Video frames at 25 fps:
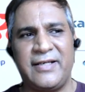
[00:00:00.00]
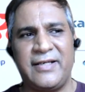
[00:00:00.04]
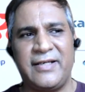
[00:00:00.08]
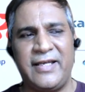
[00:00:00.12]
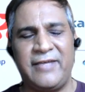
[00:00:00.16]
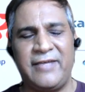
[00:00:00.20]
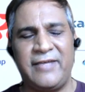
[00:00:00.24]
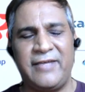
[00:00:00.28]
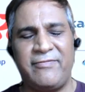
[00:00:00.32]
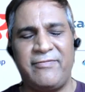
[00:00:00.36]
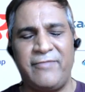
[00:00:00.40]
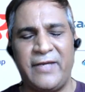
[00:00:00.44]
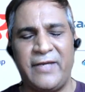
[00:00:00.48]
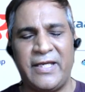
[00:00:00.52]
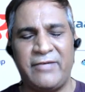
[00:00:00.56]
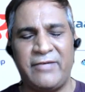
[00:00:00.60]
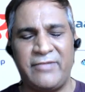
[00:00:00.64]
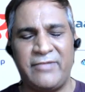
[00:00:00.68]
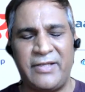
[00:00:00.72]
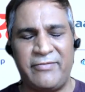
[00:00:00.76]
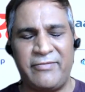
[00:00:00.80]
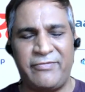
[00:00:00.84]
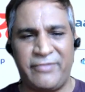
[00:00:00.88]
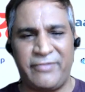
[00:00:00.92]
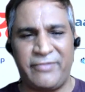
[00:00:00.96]
if we give
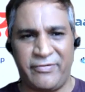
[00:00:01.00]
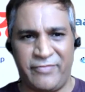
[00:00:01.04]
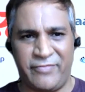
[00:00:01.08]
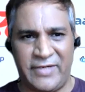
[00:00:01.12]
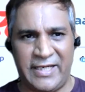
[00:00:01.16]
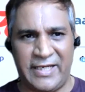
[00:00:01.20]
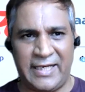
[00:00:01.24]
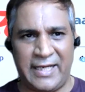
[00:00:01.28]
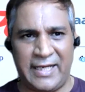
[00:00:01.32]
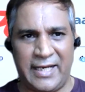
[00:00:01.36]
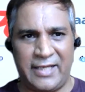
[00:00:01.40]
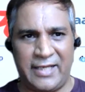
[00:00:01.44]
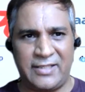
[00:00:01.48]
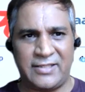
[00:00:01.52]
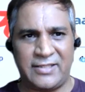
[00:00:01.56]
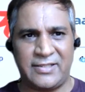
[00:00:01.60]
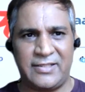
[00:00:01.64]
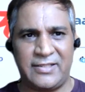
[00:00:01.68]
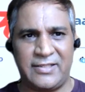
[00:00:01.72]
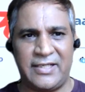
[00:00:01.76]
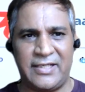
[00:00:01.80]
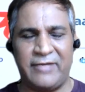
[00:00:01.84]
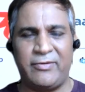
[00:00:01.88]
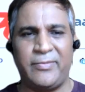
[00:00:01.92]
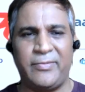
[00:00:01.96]
them 50 lakhs,
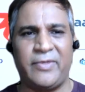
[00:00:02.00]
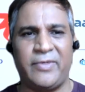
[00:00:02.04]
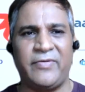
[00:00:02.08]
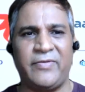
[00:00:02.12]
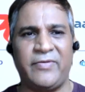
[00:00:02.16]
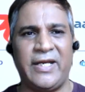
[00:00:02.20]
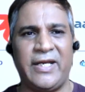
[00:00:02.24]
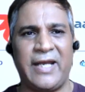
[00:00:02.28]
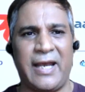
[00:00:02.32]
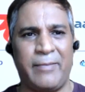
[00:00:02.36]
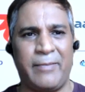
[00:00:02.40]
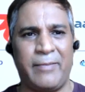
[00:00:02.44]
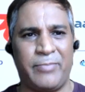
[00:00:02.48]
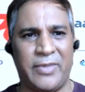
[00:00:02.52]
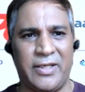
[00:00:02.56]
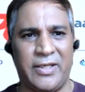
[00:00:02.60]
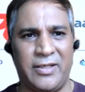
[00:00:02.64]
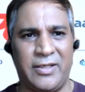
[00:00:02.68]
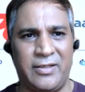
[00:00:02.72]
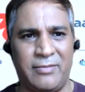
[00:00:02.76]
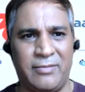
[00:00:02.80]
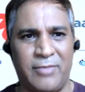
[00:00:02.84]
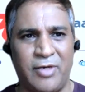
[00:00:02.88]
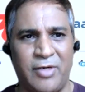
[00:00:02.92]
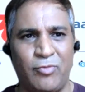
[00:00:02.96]
they will be very
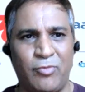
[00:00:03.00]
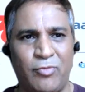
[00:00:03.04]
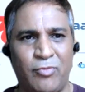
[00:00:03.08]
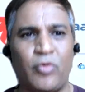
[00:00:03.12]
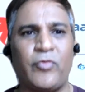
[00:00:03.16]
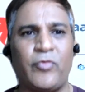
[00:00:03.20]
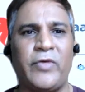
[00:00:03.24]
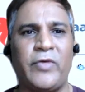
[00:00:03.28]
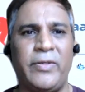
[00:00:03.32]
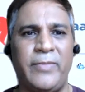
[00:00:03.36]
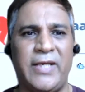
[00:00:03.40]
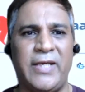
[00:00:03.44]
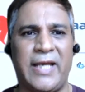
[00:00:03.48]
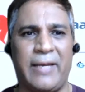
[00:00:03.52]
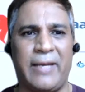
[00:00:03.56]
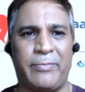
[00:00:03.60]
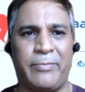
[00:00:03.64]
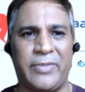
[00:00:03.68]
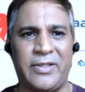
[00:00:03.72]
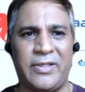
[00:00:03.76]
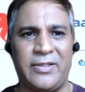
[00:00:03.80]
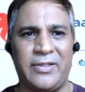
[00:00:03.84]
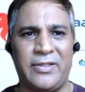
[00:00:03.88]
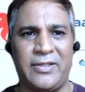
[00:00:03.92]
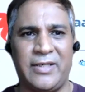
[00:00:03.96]
happy, but would we be
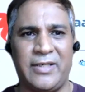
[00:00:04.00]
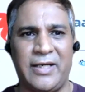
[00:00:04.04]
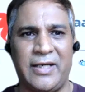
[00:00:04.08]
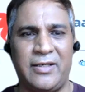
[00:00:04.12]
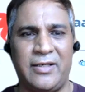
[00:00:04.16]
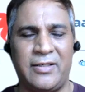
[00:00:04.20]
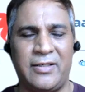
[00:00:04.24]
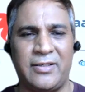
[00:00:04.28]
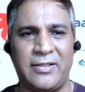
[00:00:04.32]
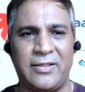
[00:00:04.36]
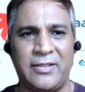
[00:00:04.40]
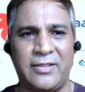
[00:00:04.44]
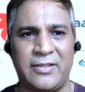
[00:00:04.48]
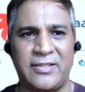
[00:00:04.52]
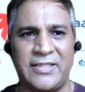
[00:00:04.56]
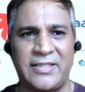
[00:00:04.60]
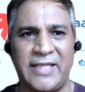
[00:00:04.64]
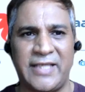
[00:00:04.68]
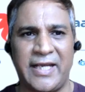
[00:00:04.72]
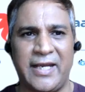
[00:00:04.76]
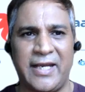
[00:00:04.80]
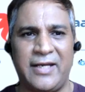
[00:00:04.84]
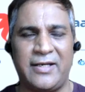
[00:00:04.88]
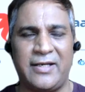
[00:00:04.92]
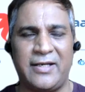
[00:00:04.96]
happy? And
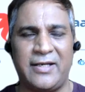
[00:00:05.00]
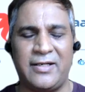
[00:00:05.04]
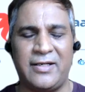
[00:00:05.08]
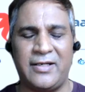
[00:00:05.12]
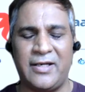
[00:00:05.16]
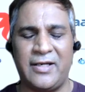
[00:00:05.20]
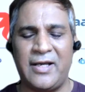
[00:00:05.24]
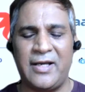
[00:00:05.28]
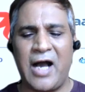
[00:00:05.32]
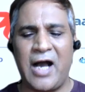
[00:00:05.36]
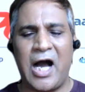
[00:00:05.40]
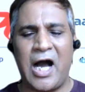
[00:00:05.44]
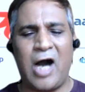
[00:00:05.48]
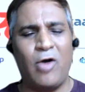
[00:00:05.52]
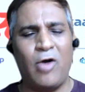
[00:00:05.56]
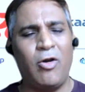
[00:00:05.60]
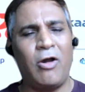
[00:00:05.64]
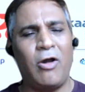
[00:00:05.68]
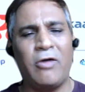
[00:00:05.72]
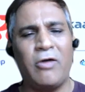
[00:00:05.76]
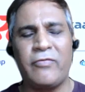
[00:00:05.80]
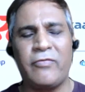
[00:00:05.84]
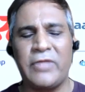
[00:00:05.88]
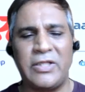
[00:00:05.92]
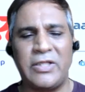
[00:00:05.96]
second, how
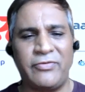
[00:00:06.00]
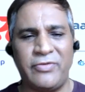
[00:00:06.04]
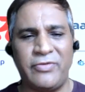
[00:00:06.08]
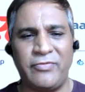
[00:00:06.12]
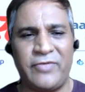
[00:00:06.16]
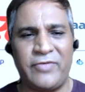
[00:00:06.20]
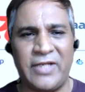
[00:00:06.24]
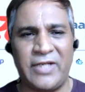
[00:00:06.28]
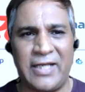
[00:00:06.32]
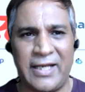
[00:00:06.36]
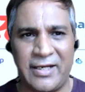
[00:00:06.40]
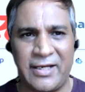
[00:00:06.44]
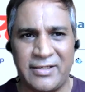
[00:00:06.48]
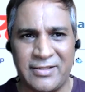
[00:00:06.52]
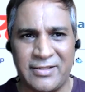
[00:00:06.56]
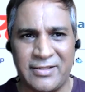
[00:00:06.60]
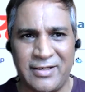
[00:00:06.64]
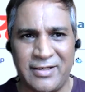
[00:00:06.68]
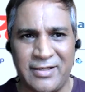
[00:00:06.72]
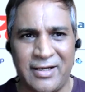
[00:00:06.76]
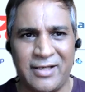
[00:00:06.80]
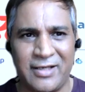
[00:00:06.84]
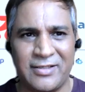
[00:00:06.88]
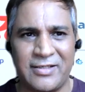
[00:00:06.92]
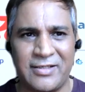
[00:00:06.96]
long will the 50 lakhs
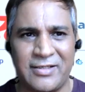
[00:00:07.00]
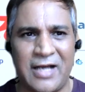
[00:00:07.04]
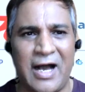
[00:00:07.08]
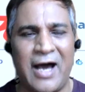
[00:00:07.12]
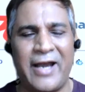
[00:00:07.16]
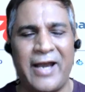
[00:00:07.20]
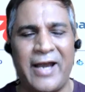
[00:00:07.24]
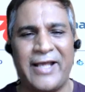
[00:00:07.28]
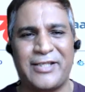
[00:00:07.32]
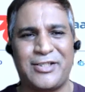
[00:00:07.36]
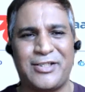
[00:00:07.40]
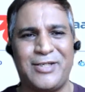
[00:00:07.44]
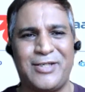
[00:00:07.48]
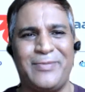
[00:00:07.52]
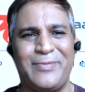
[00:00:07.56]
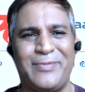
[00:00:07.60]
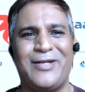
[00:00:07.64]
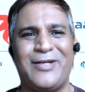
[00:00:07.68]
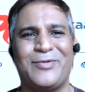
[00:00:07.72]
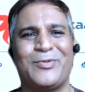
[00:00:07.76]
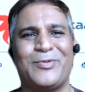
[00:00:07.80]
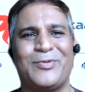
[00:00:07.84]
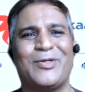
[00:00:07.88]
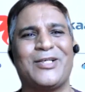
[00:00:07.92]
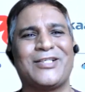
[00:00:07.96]
last? Our
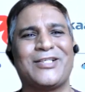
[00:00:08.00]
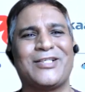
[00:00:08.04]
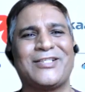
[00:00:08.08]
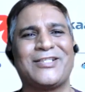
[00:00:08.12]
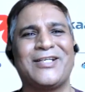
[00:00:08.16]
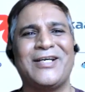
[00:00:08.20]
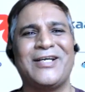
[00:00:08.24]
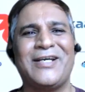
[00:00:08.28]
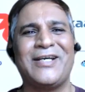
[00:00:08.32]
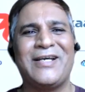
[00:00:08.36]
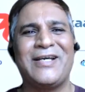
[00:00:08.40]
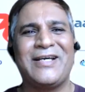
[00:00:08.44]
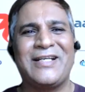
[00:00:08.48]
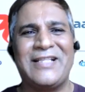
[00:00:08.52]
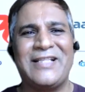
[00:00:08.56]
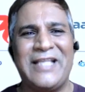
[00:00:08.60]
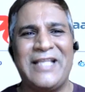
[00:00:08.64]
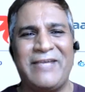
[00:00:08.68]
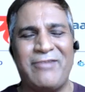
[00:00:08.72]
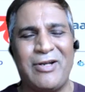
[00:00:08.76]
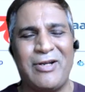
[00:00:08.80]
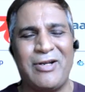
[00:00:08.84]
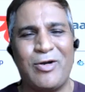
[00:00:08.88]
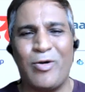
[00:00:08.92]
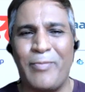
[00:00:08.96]
estimate was
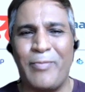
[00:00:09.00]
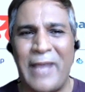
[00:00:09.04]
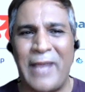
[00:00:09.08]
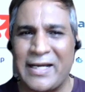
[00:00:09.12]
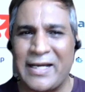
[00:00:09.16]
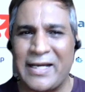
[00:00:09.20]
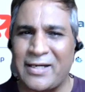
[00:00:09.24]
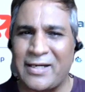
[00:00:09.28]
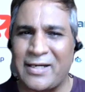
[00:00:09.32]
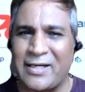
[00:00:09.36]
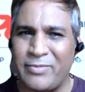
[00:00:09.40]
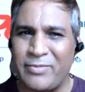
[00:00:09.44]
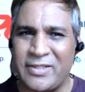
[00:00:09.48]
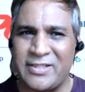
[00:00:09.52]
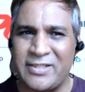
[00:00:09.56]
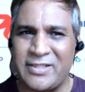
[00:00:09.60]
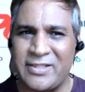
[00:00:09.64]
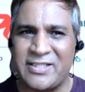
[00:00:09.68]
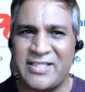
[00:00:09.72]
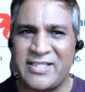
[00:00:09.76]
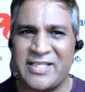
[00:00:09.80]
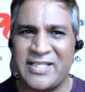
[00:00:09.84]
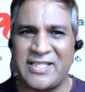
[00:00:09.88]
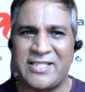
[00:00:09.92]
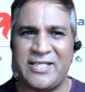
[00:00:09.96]
they will go bankrupt in
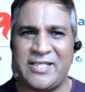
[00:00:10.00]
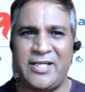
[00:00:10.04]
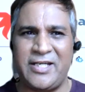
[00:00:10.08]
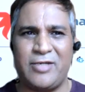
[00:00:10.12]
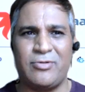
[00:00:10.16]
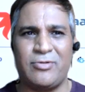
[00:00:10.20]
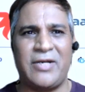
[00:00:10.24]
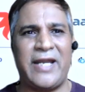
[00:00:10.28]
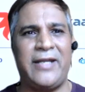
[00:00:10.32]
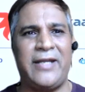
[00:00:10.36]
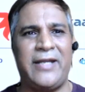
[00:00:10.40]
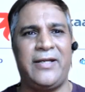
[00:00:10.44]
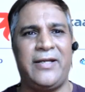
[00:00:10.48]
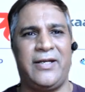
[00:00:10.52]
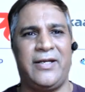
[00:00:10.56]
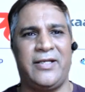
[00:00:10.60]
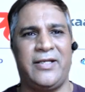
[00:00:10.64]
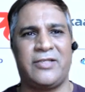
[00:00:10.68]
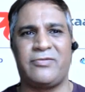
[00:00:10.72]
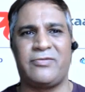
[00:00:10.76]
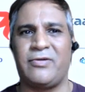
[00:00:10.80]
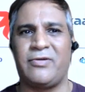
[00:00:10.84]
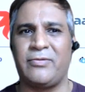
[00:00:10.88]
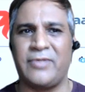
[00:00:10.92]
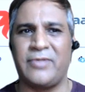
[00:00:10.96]
60 to 90
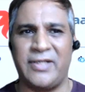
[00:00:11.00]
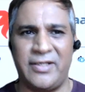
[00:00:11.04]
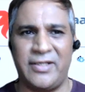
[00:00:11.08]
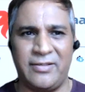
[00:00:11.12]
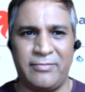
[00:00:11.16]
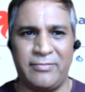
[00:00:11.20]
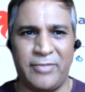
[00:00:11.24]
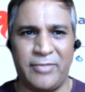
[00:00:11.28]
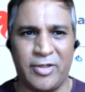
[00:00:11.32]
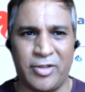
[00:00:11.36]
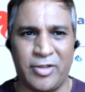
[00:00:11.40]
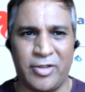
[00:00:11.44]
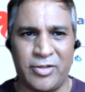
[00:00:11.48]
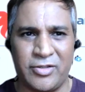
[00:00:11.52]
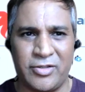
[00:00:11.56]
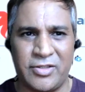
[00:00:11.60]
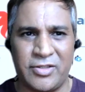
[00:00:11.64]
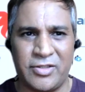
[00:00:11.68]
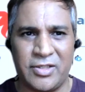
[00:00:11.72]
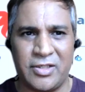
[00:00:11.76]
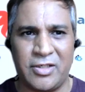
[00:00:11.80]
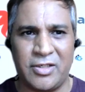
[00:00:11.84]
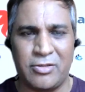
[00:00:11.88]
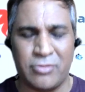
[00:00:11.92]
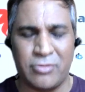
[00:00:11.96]
days from then, because
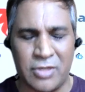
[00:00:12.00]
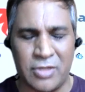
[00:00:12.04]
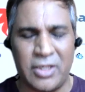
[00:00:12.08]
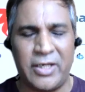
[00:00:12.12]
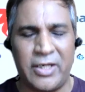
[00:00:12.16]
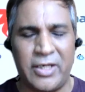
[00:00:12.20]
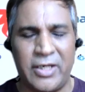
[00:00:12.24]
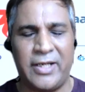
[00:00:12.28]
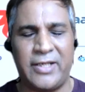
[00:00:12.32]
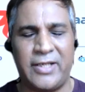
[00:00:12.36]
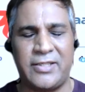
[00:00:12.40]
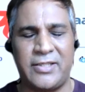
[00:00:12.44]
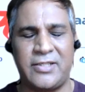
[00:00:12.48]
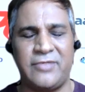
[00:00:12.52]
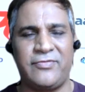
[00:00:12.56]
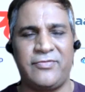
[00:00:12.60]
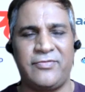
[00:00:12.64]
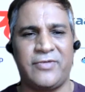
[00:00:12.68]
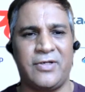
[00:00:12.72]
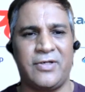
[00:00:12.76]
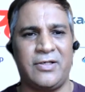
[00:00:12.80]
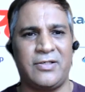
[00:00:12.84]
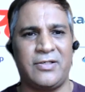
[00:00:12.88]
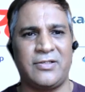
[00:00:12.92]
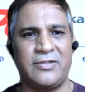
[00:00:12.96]
rural India is
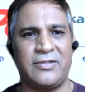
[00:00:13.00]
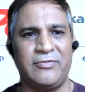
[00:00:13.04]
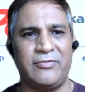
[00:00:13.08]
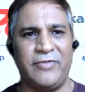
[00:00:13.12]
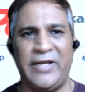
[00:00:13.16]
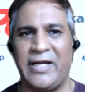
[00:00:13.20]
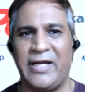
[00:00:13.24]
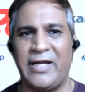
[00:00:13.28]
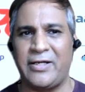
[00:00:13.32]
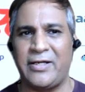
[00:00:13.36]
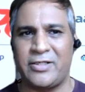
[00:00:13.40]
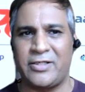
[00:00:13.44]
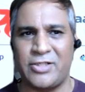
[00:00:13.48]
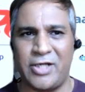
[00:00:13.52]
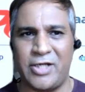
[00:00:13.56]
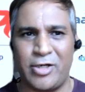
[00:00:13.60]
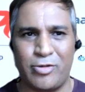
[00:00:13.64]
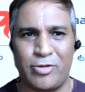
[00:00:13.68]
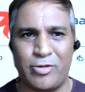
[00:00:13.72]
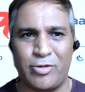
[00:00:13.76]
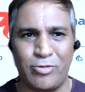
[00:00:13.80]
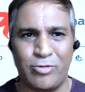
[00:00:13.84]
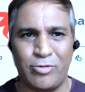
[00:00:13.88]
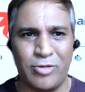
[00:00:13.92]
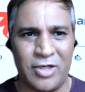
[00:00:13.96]
difficult. We understand
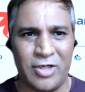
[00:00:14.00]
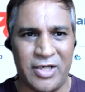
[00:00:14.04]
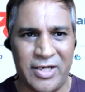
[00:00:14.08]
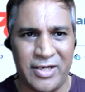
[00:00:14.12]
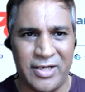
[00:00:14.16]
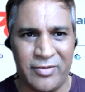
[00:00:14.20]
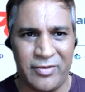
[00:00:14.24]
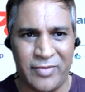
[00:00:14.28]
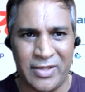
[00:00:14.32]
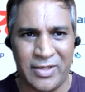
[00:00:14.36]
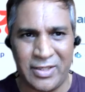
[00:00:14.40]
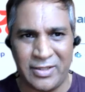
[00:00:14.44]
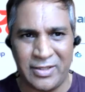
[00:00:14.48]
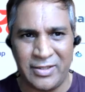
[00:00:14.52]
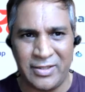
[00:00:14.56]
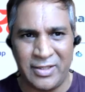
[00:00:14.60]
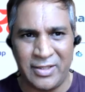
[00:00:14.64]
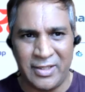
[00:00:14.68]
rural India well.